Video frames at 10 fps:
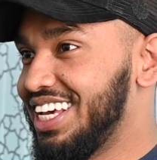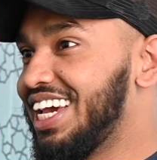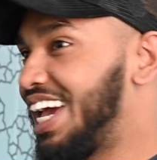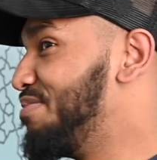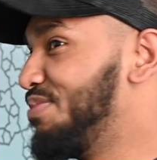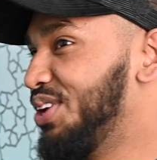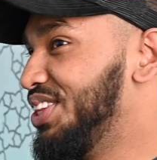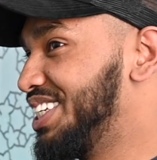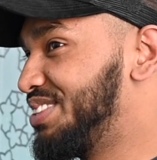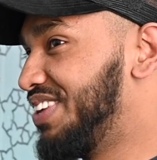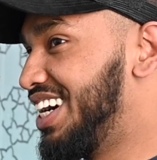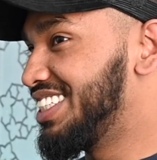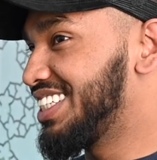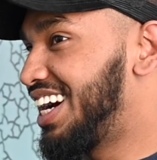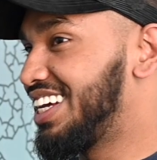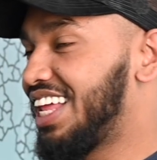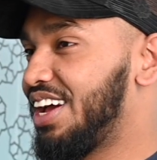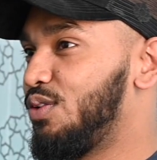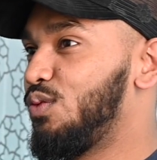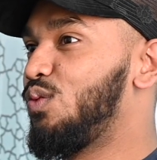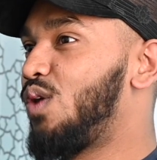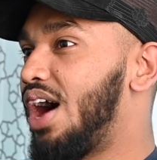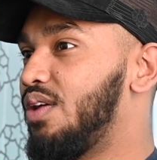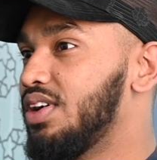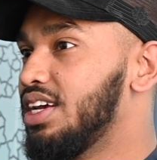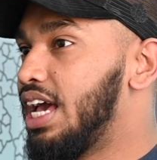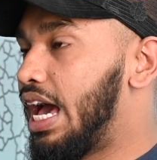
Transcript: can blow this much. I was like, wow.